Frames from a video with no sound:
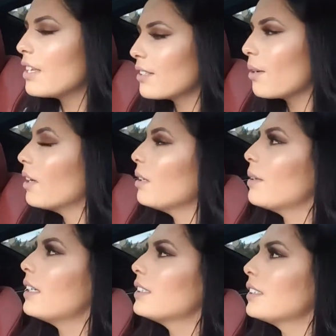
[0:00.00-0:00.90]
So
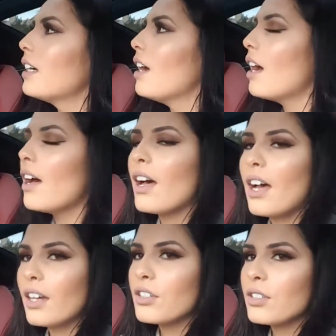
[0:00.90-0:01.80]
anyways,
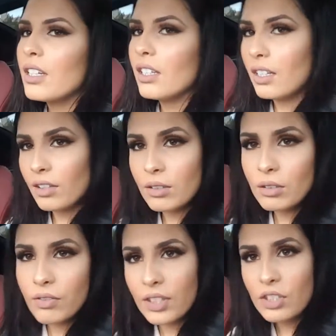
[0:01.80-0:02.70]
actually another
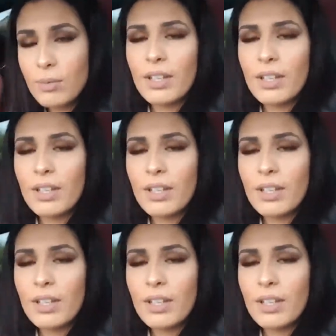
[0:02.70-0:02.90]
cool feature